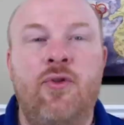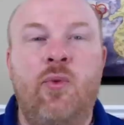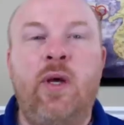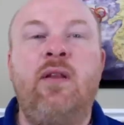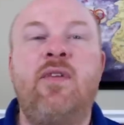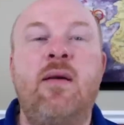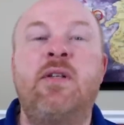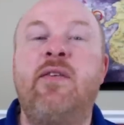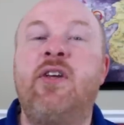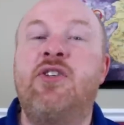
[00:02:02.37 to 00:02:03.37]
The Wheel of Time
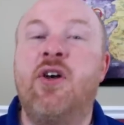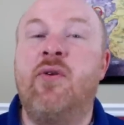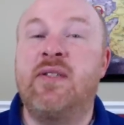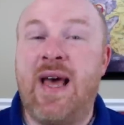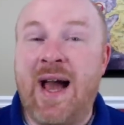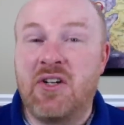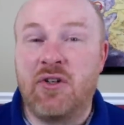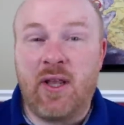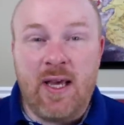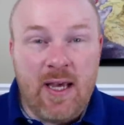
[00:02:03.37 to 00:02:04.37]
TV show is
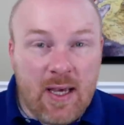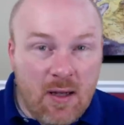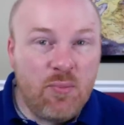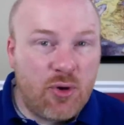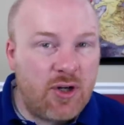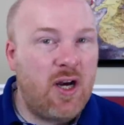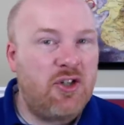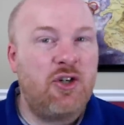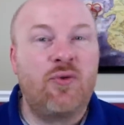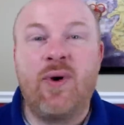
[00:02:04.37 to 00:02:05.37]
actually in
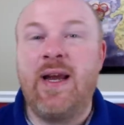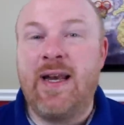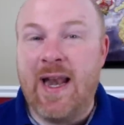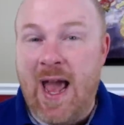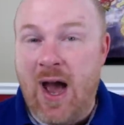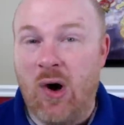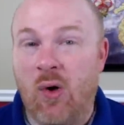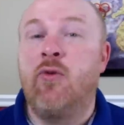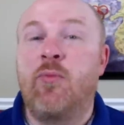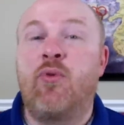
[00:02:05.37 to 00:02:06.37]
production right now,
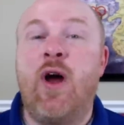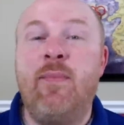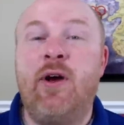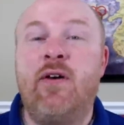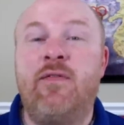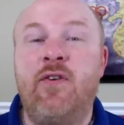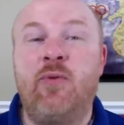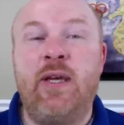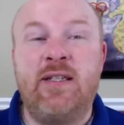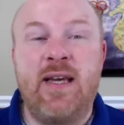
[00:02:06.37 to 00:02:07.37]
with primary
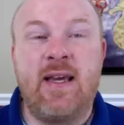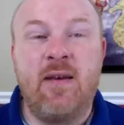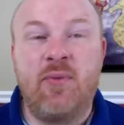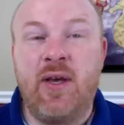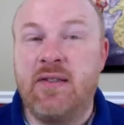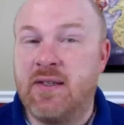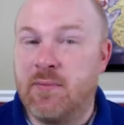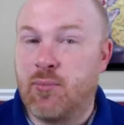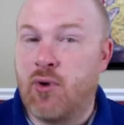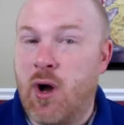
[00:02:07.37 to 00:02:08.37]
filming taking place in
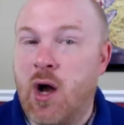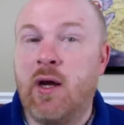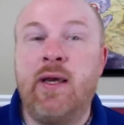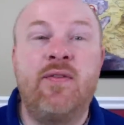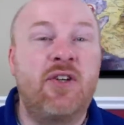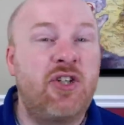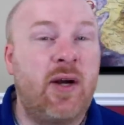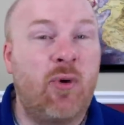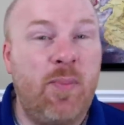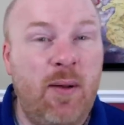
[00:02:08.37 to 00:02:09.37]
Prague in the
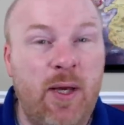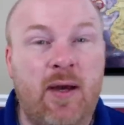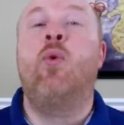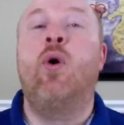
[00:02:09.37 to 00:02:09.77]
Czech Republic.